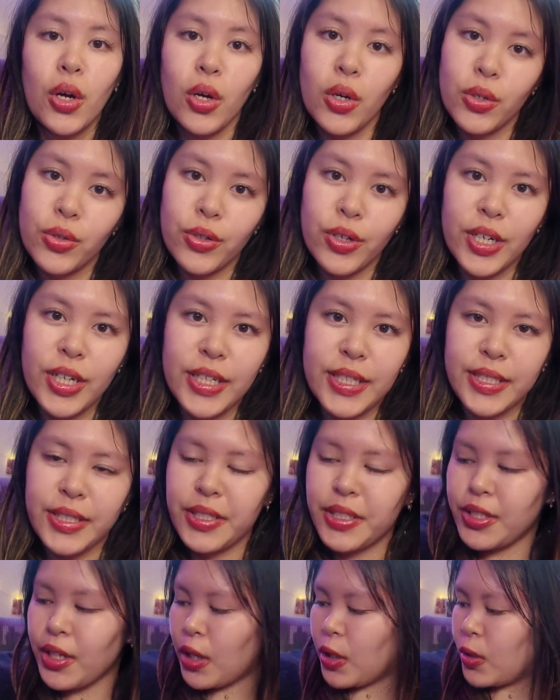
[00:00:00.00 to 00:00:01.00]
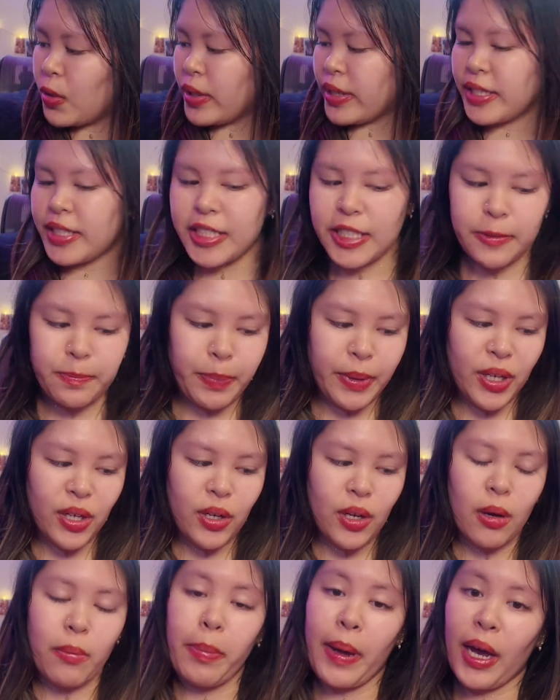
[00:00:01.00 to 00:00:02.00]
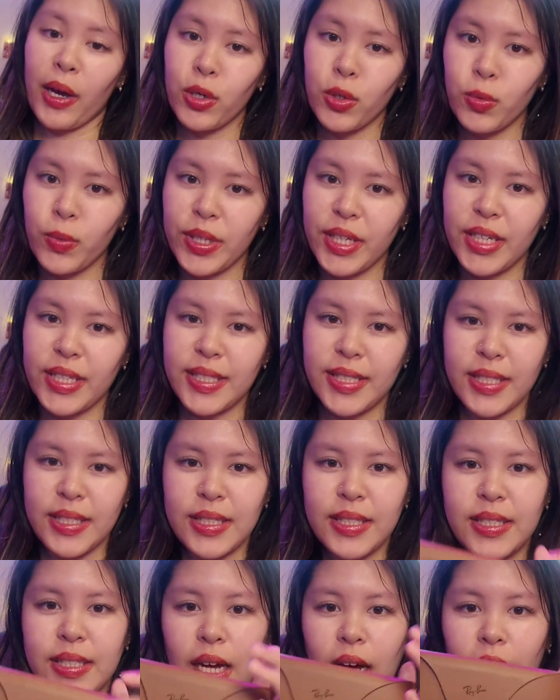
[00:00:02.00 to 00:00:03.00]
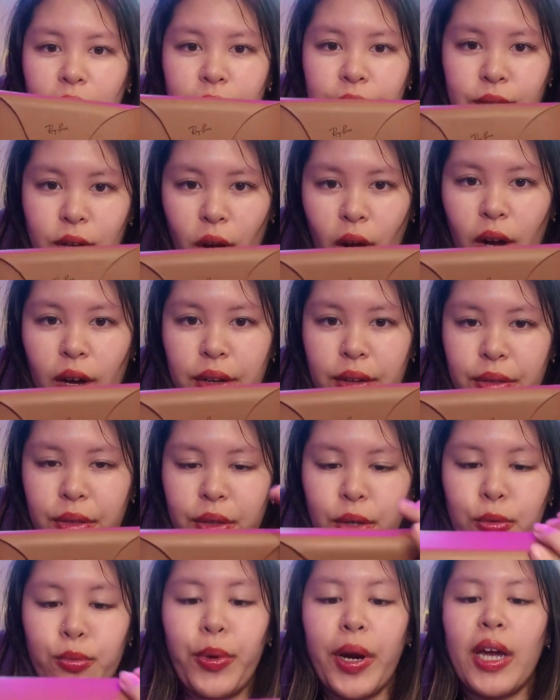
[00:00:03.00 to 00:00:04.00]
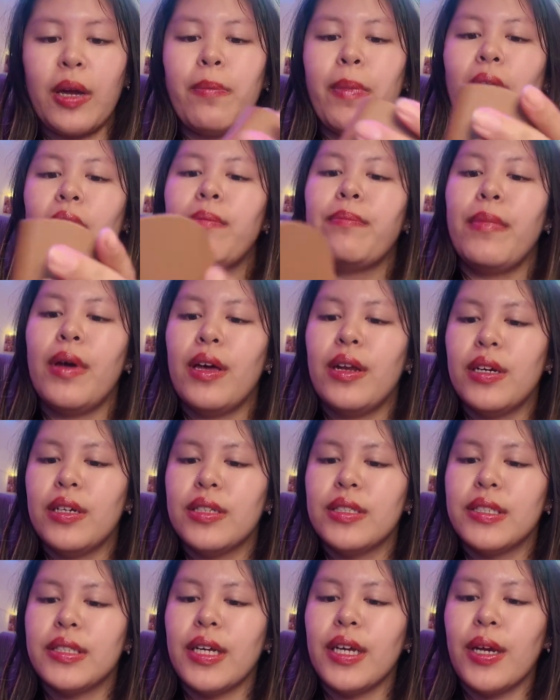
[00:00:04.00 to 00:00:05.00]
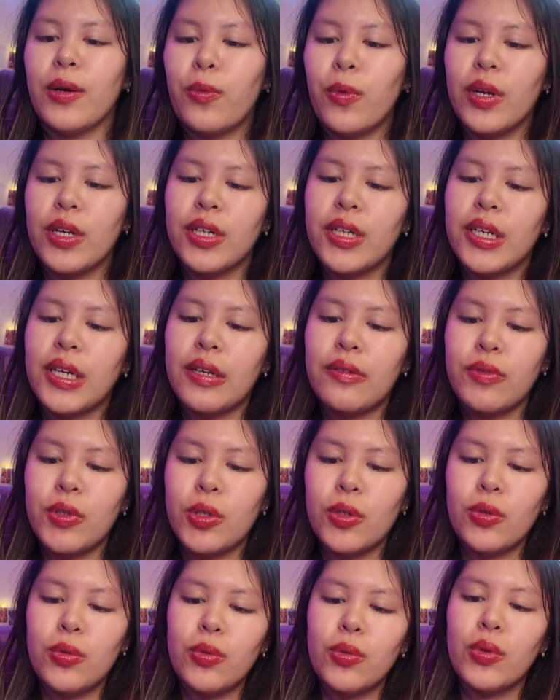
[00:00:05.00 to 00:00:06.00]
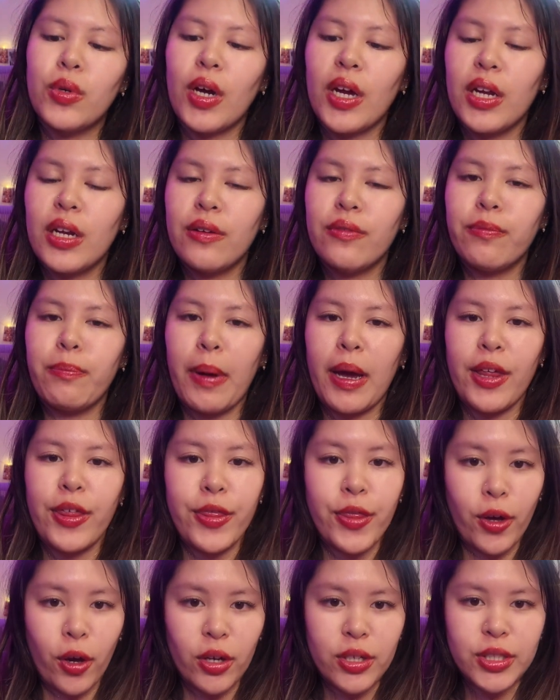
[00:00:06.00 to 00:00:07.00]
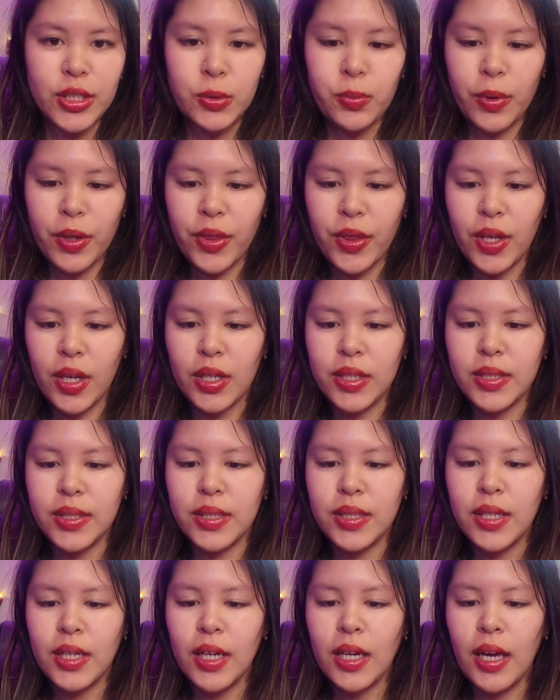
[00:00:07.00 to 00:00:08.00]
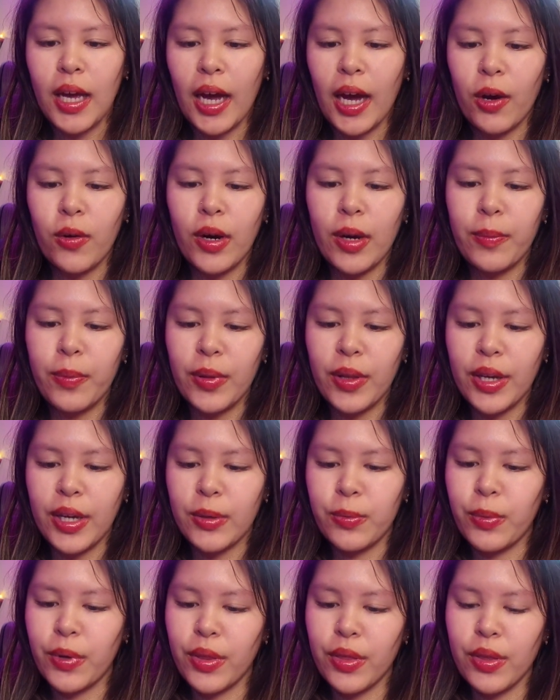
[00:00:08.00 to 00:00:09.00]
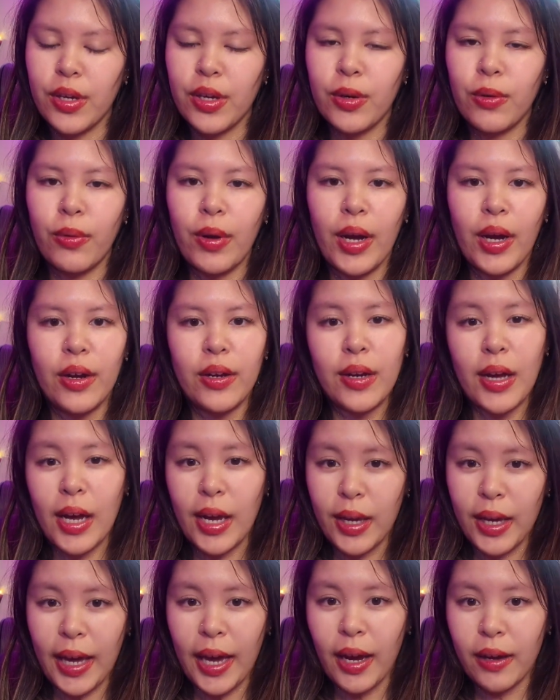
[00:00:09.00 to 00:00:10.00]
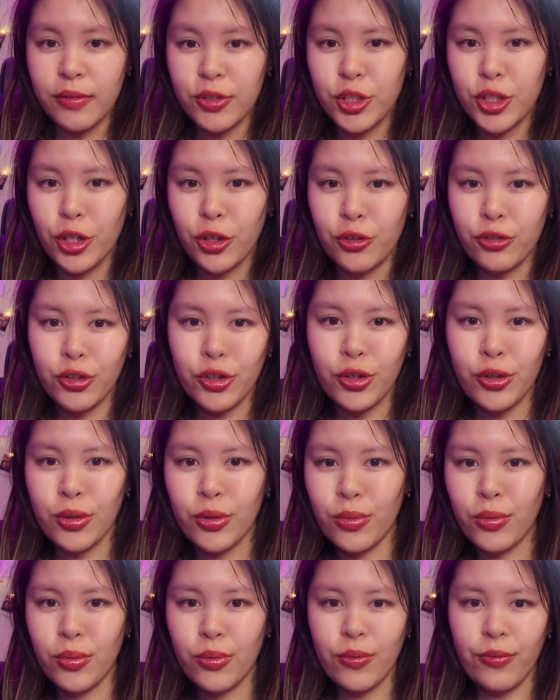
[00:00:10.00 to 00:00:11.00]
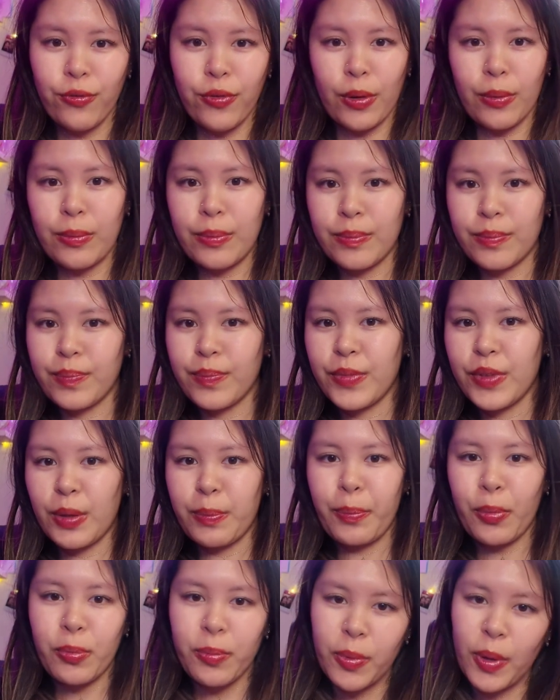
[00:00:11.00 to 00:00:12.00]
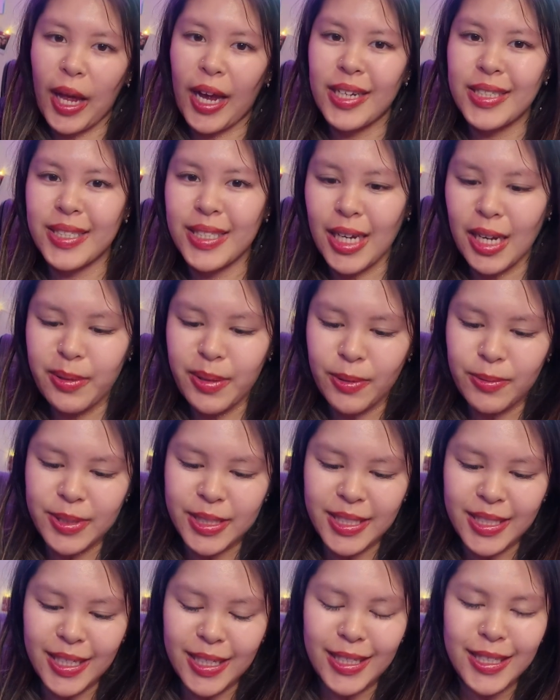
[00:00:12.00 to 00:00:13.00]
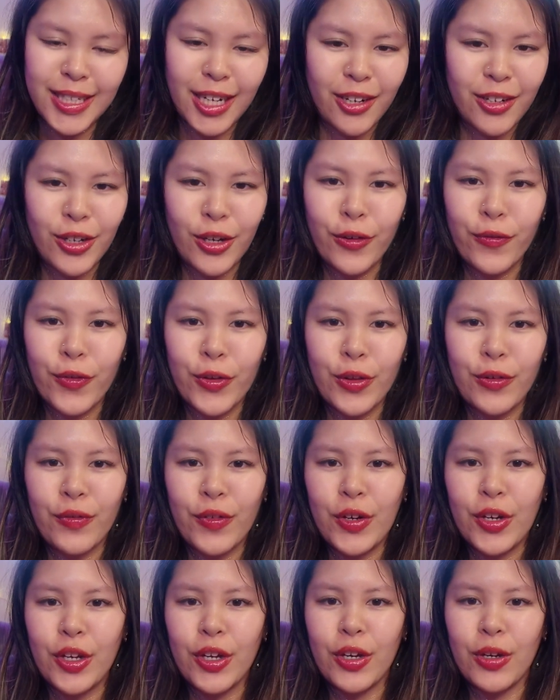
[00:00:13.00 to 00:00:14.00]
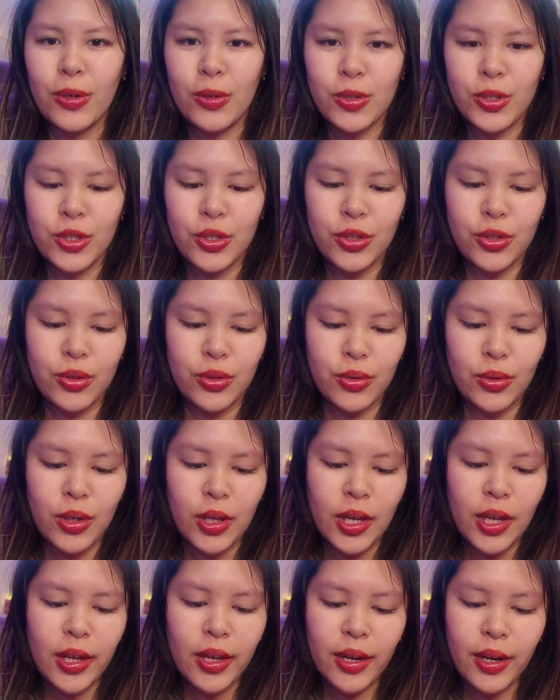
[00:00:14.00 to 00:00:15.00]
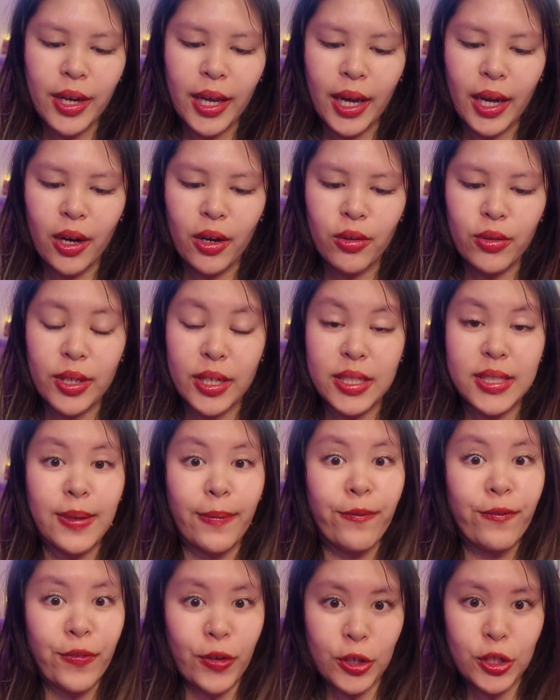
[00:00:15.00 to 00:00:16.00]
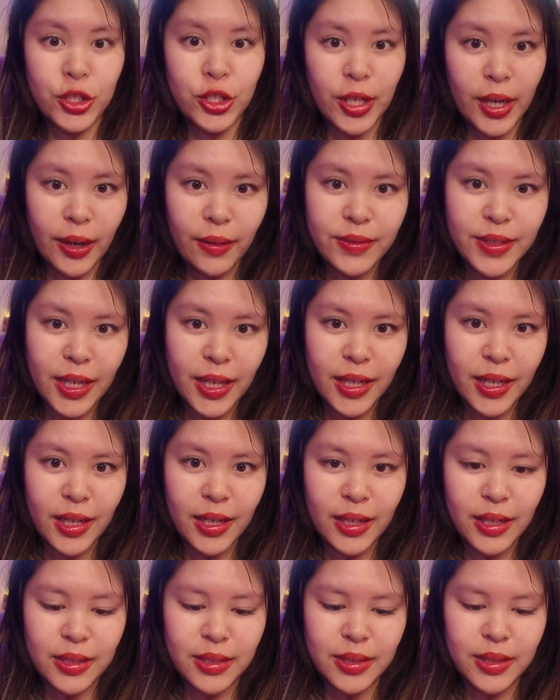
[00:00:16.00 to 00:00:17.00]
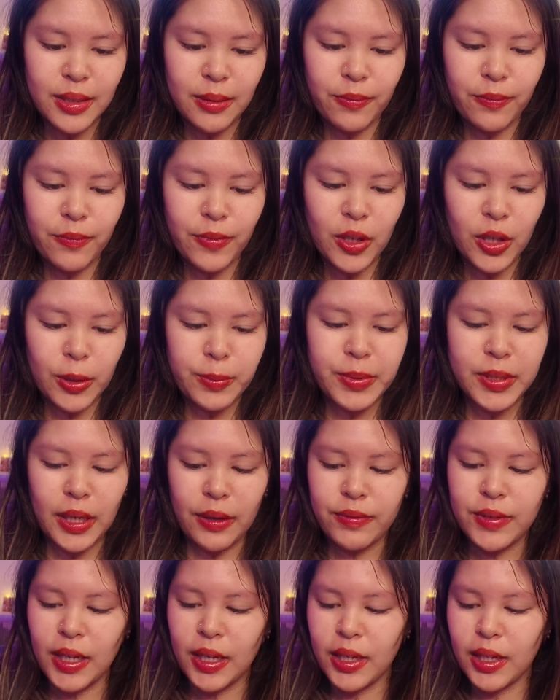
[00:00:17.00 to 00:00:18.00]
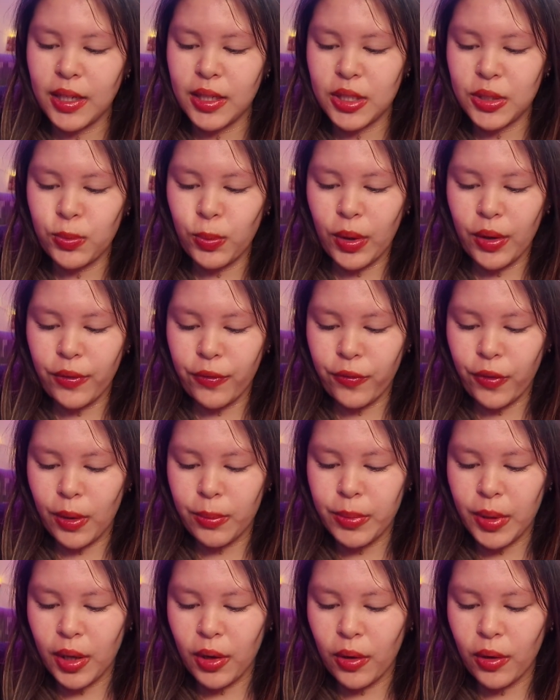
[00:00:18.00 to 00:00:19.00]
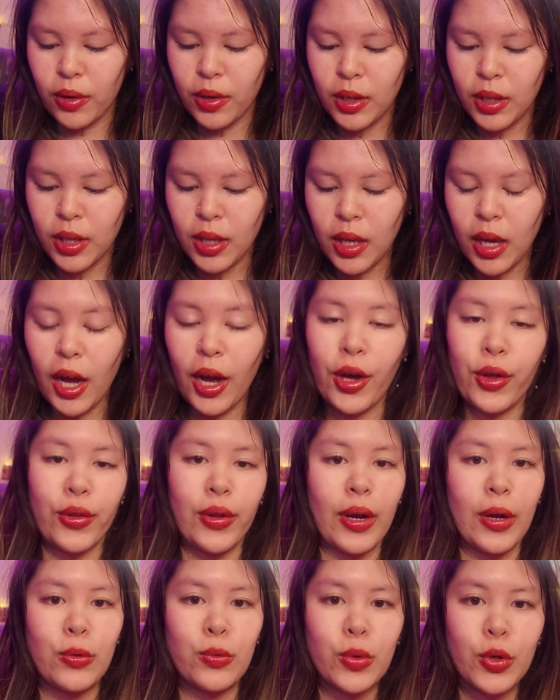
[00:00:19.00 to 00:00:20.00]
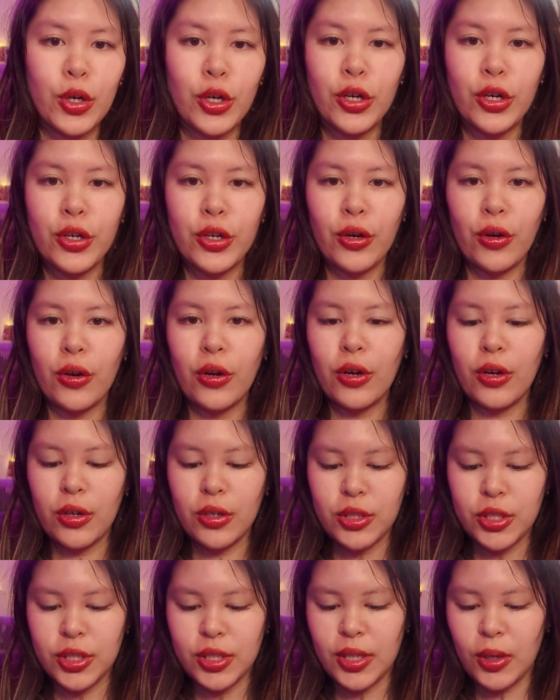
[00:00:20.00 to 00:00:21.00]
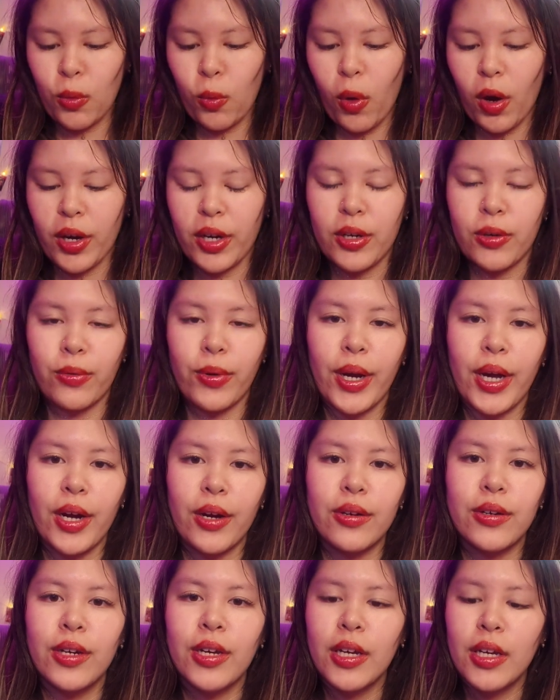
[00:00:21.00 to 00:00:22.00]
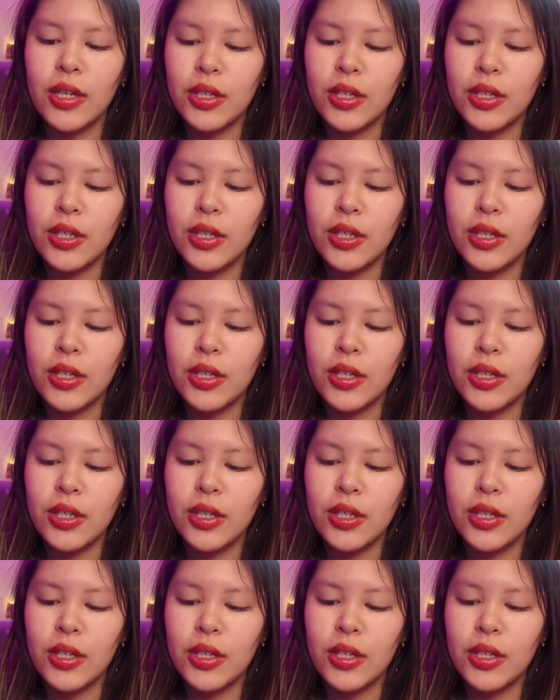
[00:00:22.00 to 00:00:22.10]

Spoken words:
Alright, so it's been about a week since I've gone the Rayban Metas, and I wanted to give you kind of my thoughts with it, how I played with it around. I have shown you from the last time I was sitting down here for the video to now, like some footage that I've taken and some clips I've taken as well from there, either at work or just like walking around.